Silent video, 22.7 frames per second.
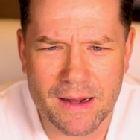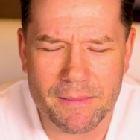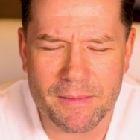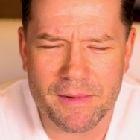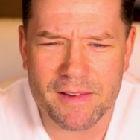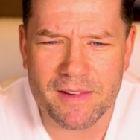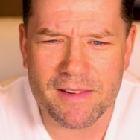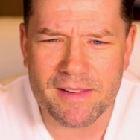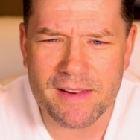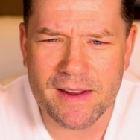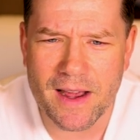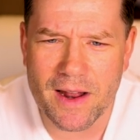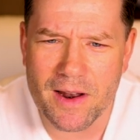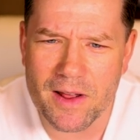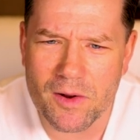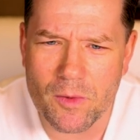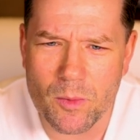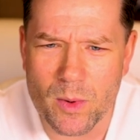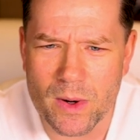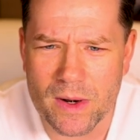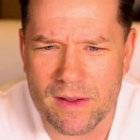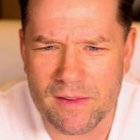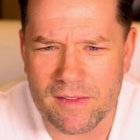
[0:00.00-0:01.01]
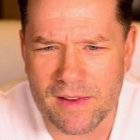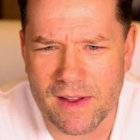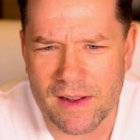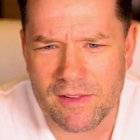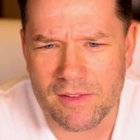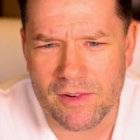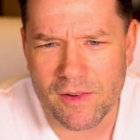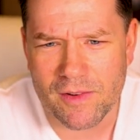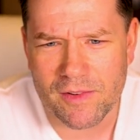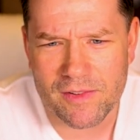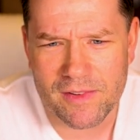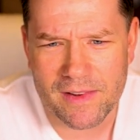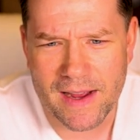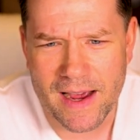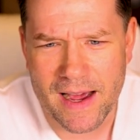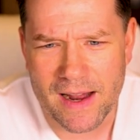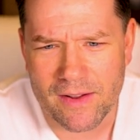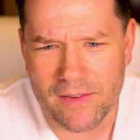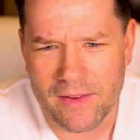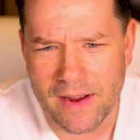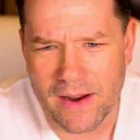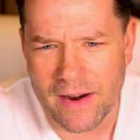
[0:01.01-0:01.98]
This is kind of quintessential
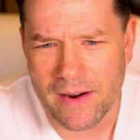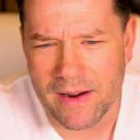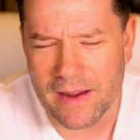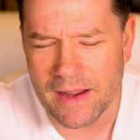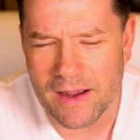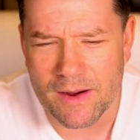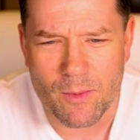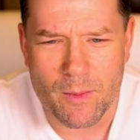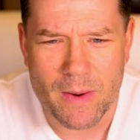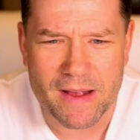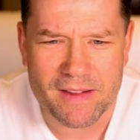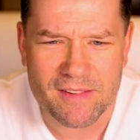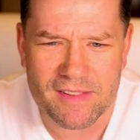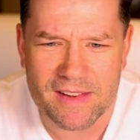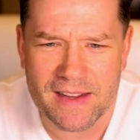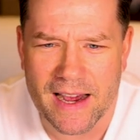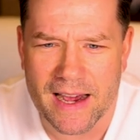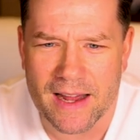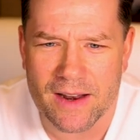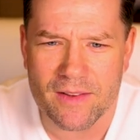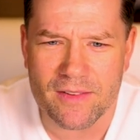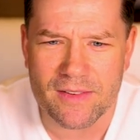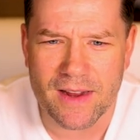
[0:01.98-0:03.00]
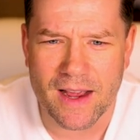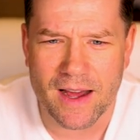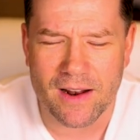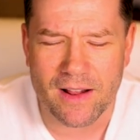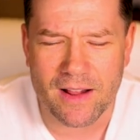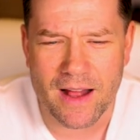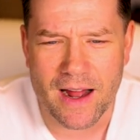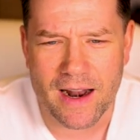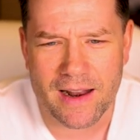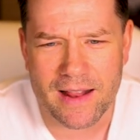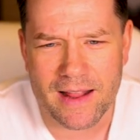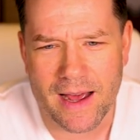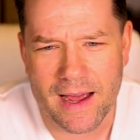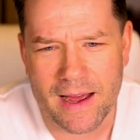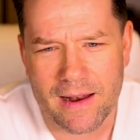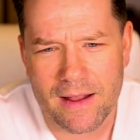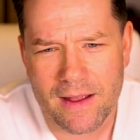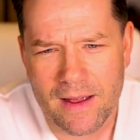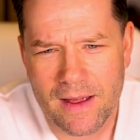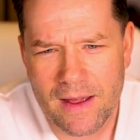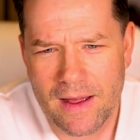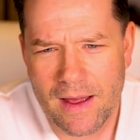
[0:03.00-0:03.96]
Seattle area. West Seattle's got a lot of
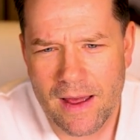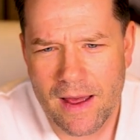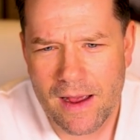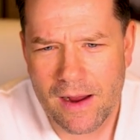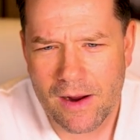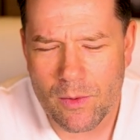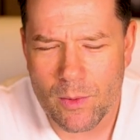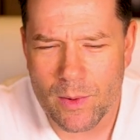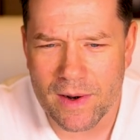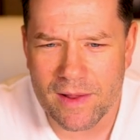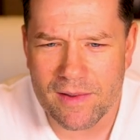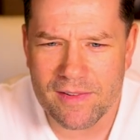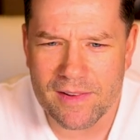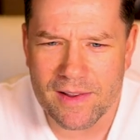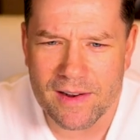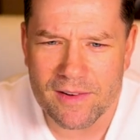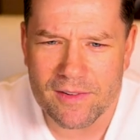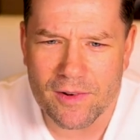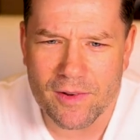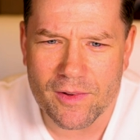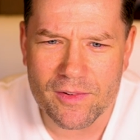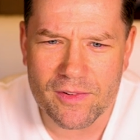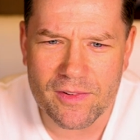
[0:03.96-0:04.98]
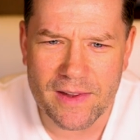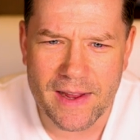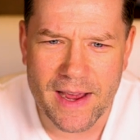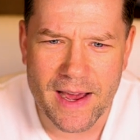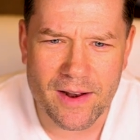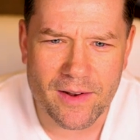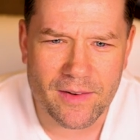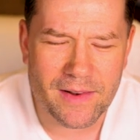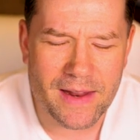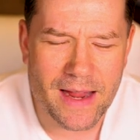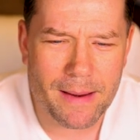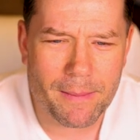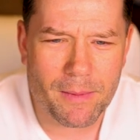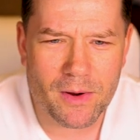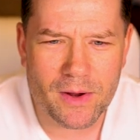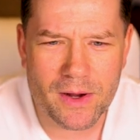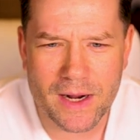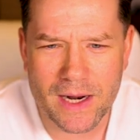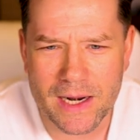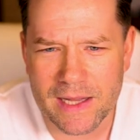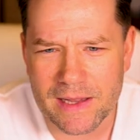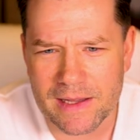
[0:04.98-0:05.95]
that quintessential Seattle
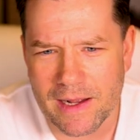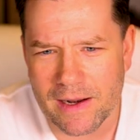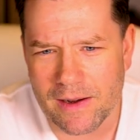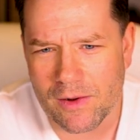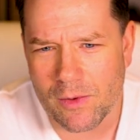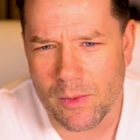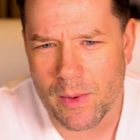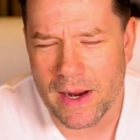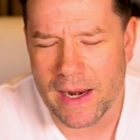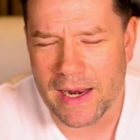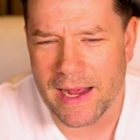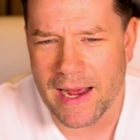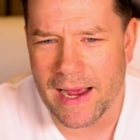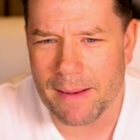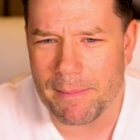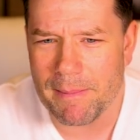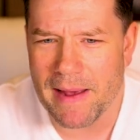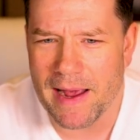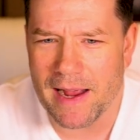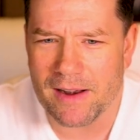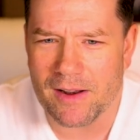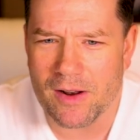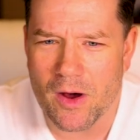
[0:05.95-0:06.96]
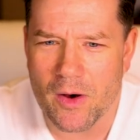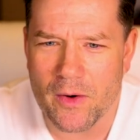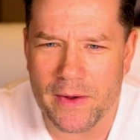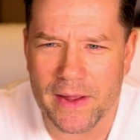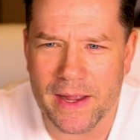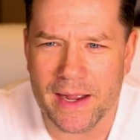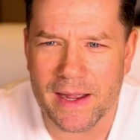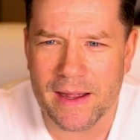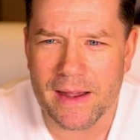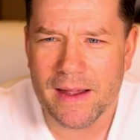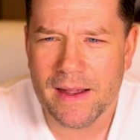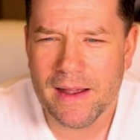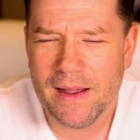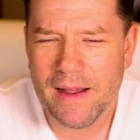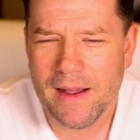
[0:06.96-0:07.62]
neighborhood, and then Queen Anne, Magnolia.